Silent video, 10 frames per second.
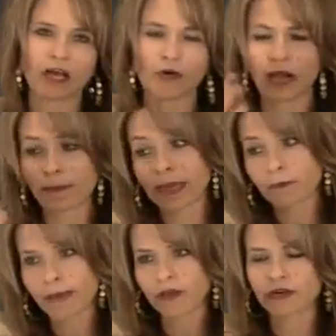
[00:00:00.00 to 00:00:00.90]
it go and I make
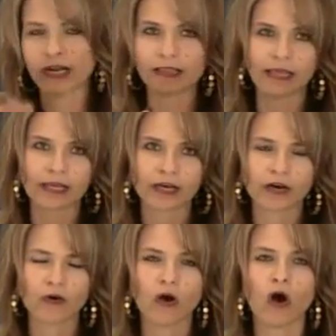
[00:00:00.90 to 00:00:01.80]
a boundary and I let it
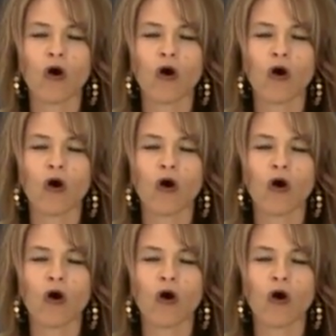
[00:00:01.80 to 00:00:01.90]
go?